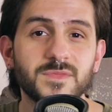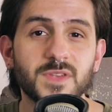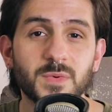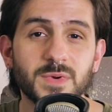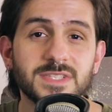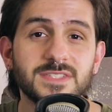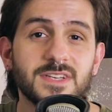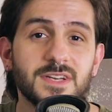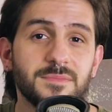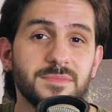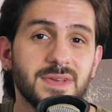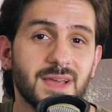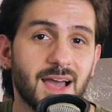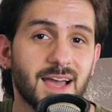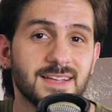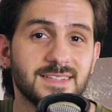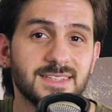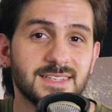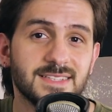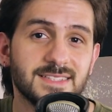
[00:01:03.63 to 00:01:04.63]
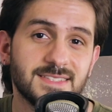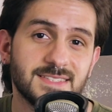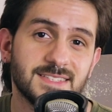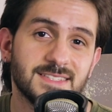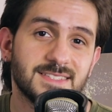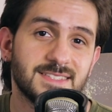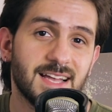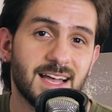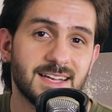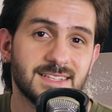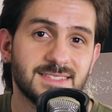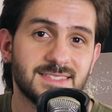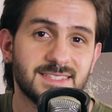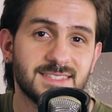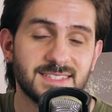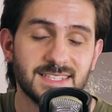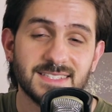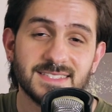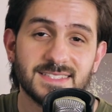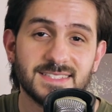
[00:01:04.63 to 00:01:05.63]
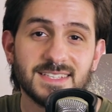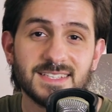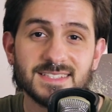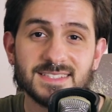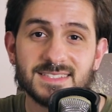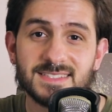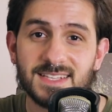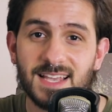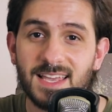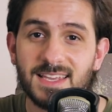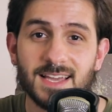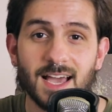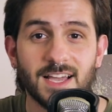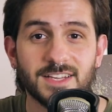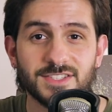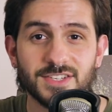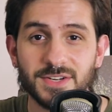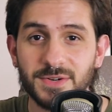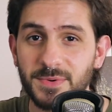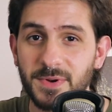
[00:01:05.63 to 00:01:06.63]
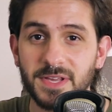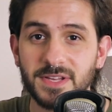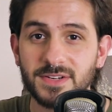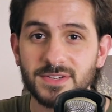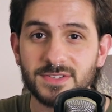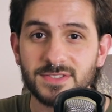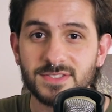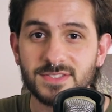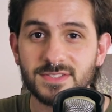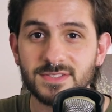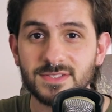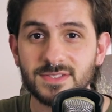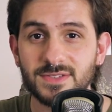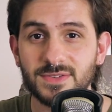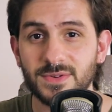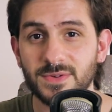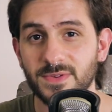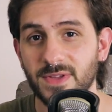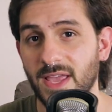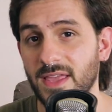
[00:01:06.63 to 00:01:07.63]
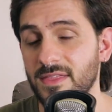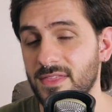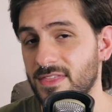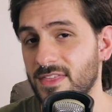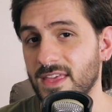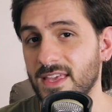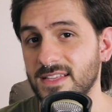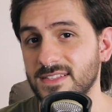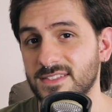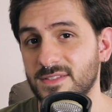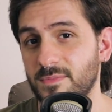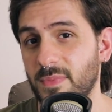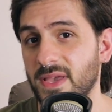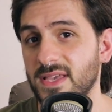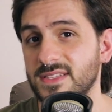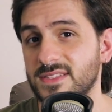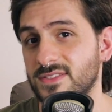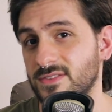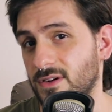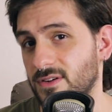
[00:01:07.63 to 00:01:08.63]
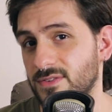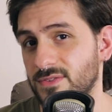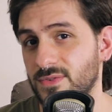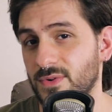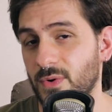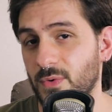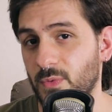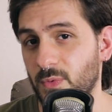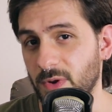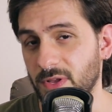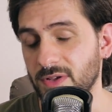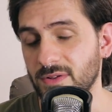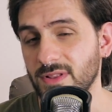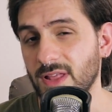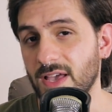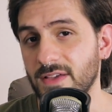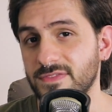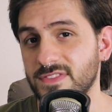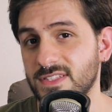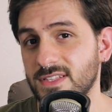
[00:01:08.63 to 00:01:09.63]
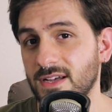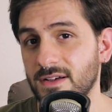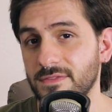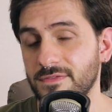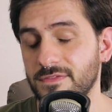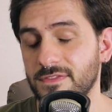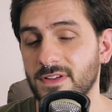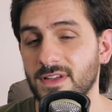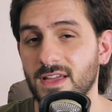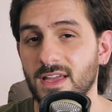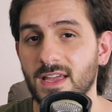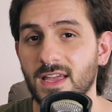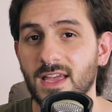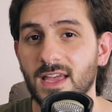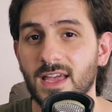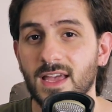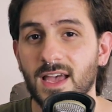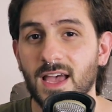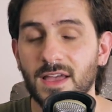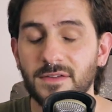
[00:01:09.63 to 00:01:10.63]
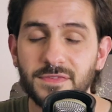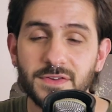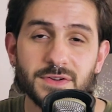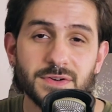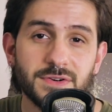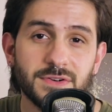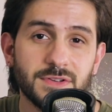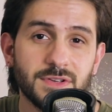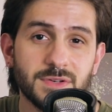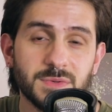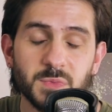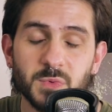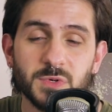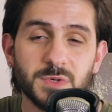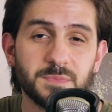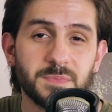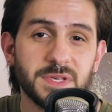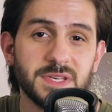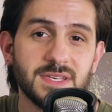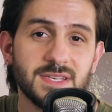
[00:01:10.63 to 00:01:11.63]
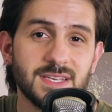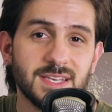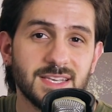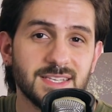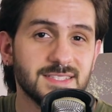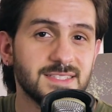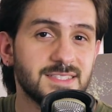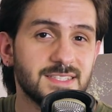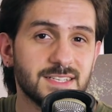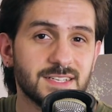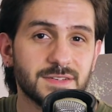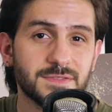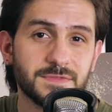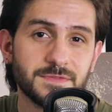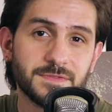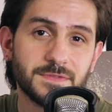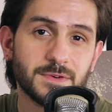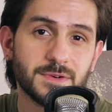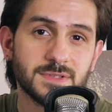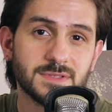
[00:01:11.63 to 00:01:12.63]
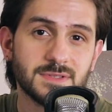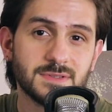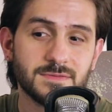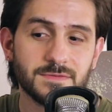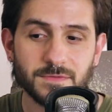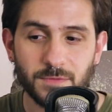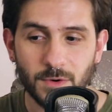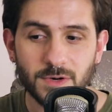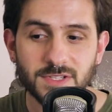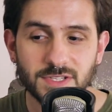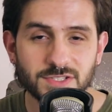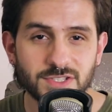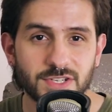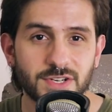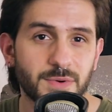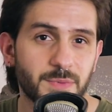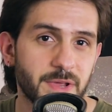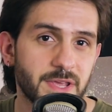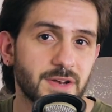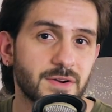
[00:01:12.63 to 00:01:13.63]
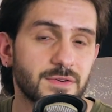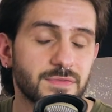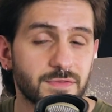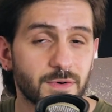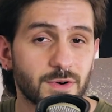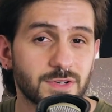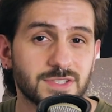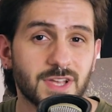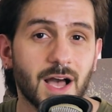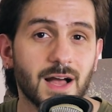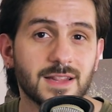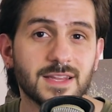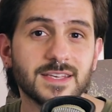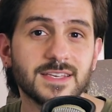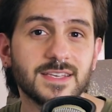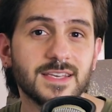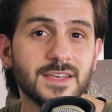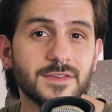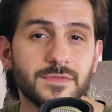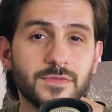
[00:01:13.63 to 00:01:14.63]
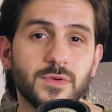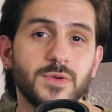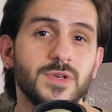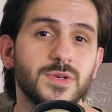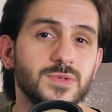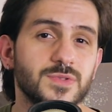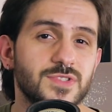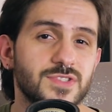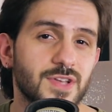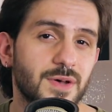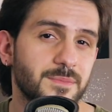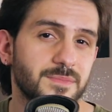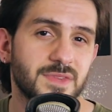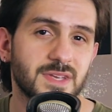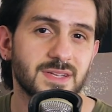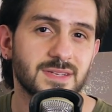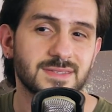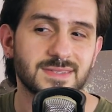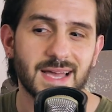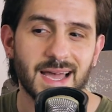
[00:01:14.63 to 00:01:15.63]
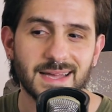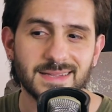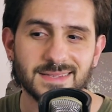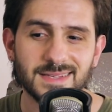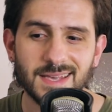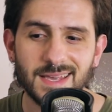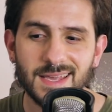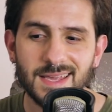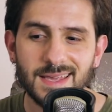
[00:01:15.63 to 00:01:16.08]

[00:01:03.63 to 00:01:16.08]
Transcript: The reasoning behind this is that since these AI generators create things based on real life stuff, I figure it would be easier for, for the generator, for DALL-E if we use something that